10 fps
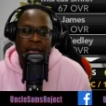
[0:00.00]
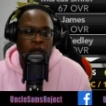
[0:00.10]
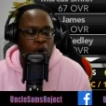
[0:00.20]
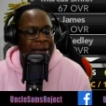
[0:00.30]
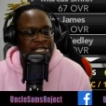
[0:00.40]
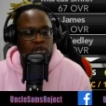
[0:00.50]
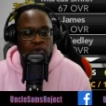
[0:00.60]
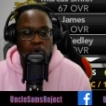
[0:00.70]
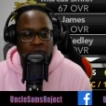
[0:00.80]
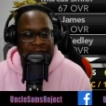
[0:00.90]
and, go back to the
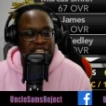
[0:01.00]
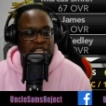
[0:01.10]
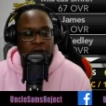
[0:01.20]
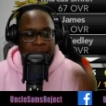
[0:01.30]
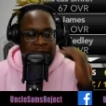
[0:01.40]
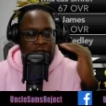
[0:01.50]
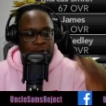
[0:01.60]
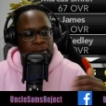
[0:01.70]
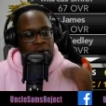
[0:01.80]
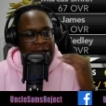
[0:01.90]
rule next year and be a
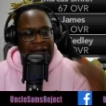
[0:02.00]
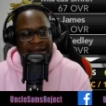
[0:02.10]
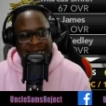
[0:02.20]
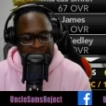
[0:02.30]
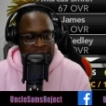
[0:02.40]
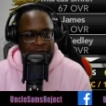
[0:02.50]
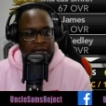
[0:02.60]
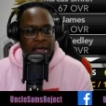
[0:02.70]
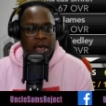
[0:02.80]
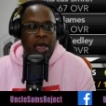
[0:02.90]
little bit more cognizant of it.